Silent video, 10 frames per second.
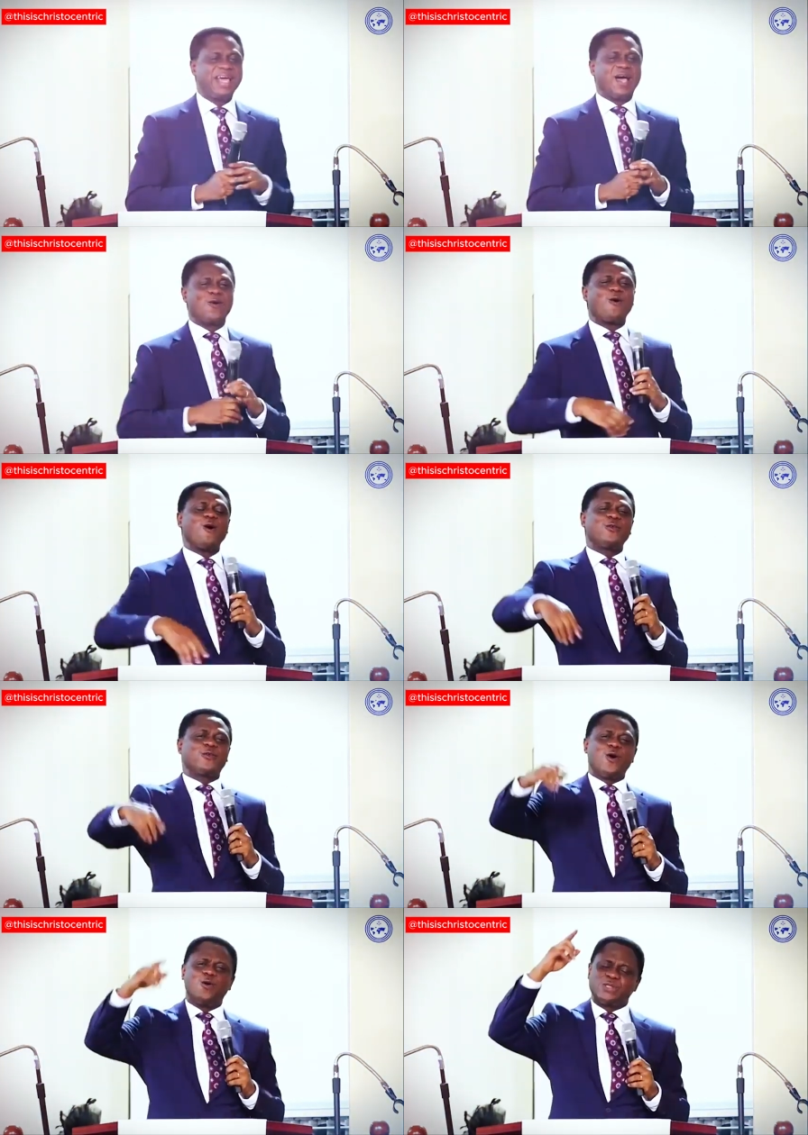and call
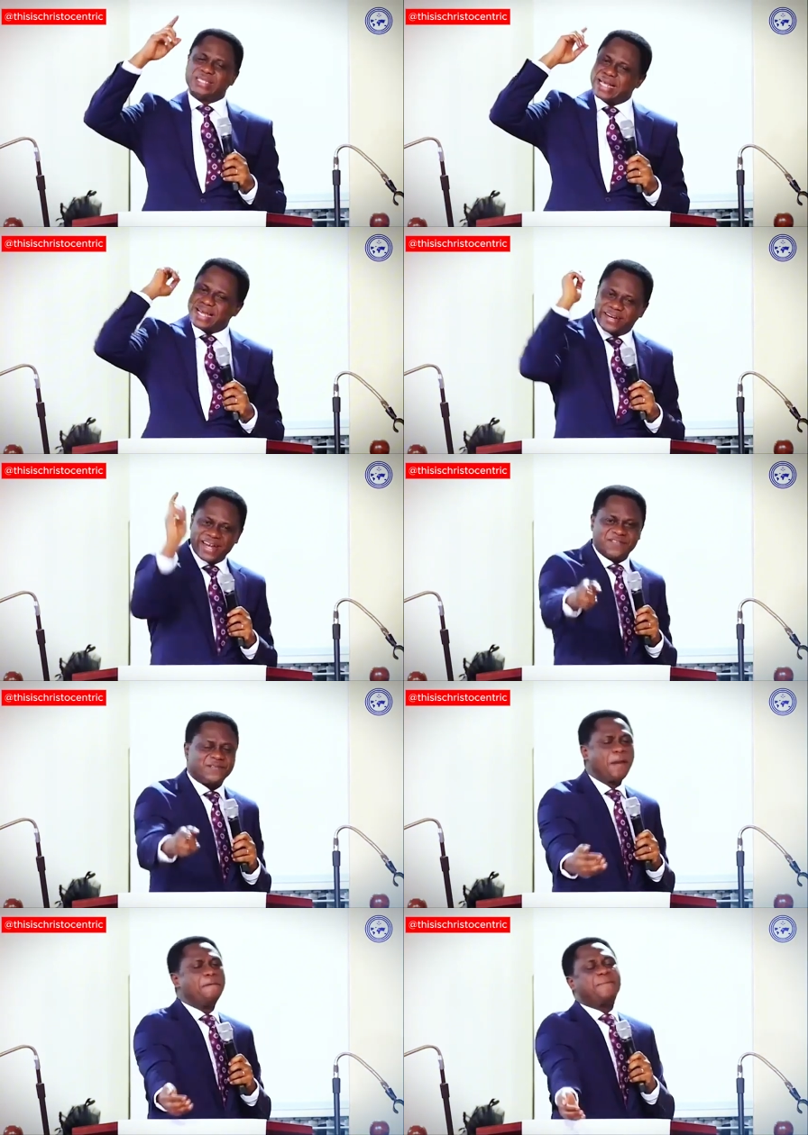those in the grave
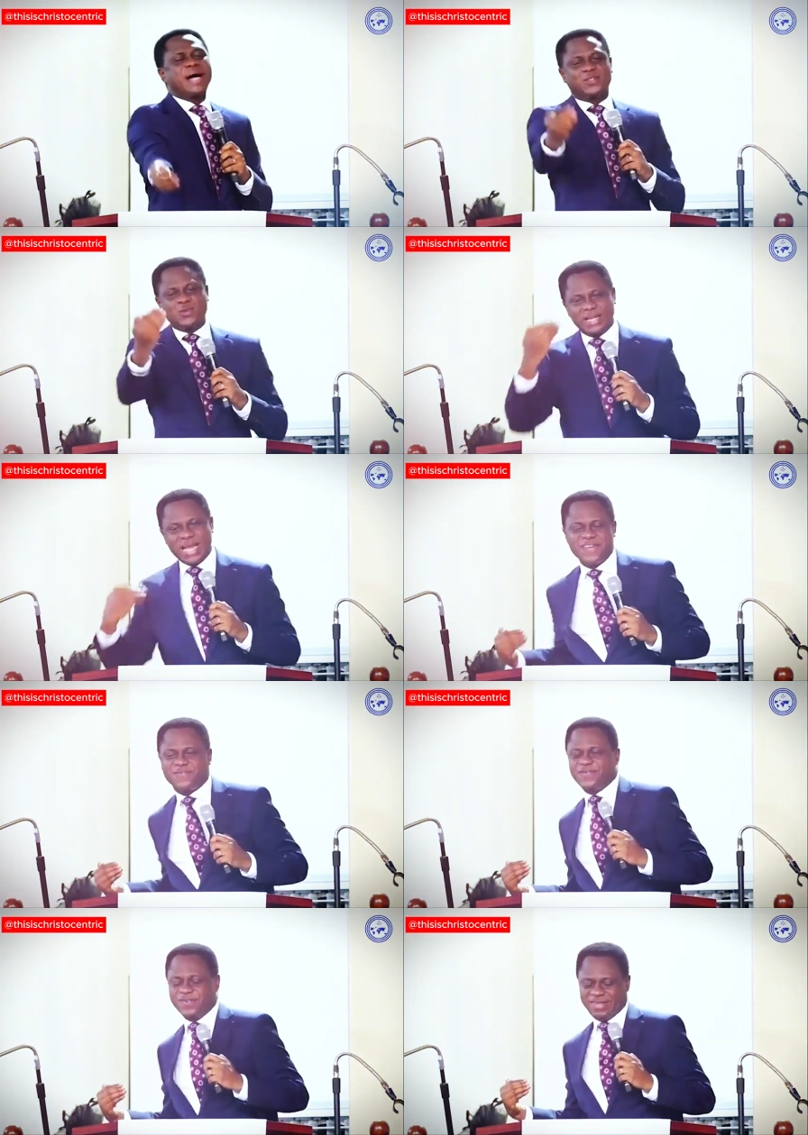back to
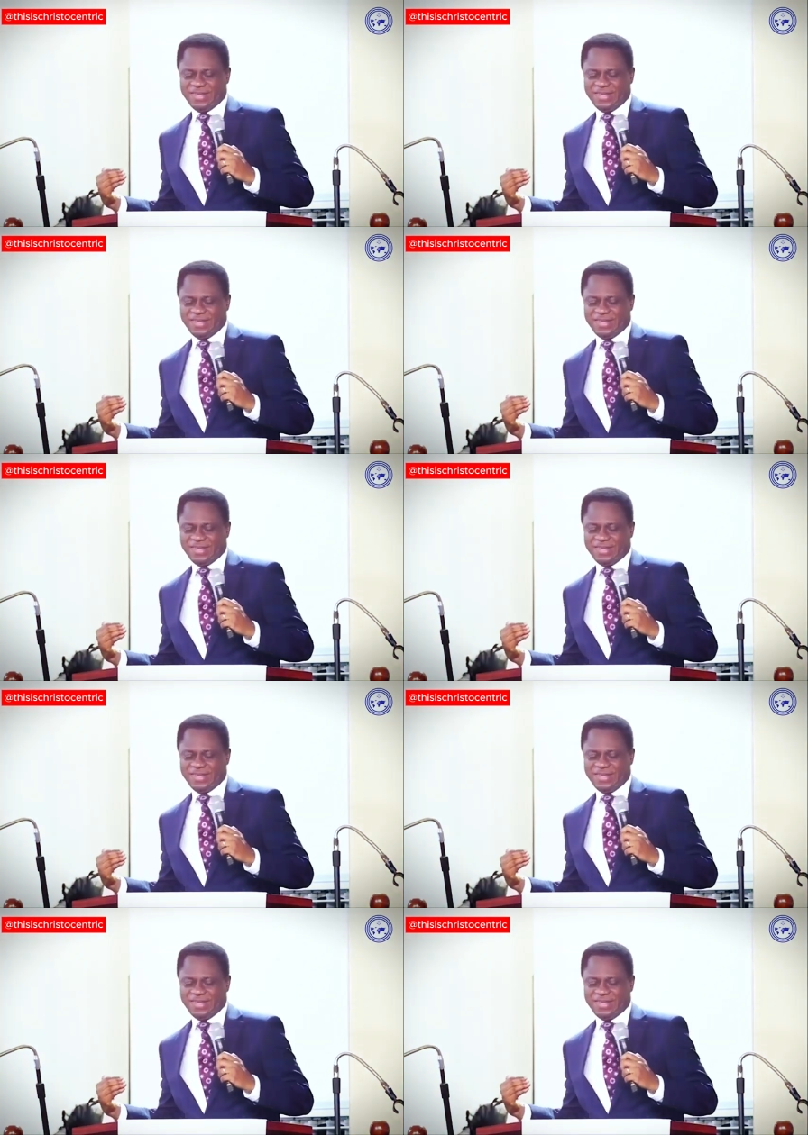life.